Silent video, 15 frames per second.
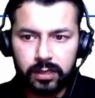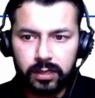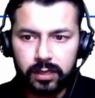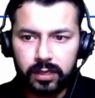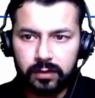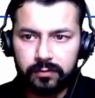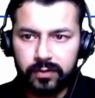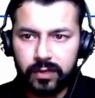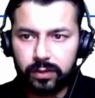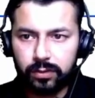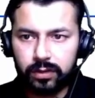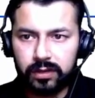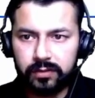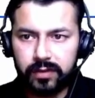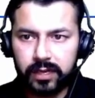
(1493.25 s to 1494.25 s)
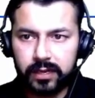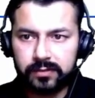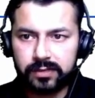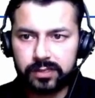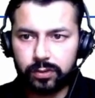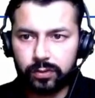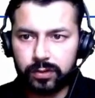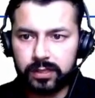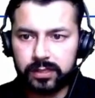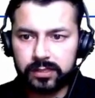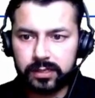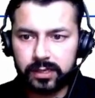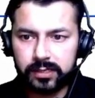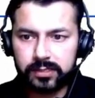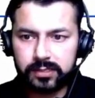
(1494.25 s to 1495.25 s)
in v only we have stored this
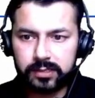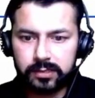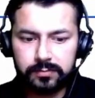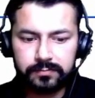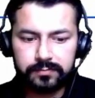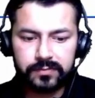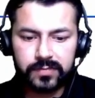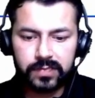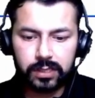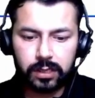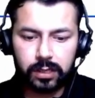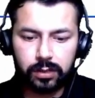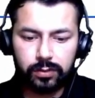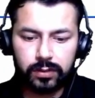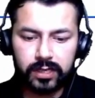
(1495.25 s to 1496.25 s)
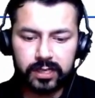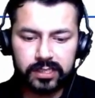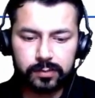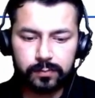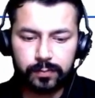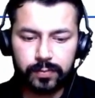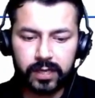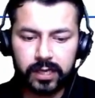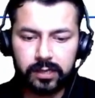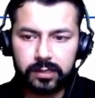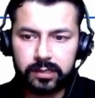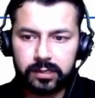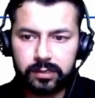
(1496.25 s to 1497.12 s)
list. So now let's print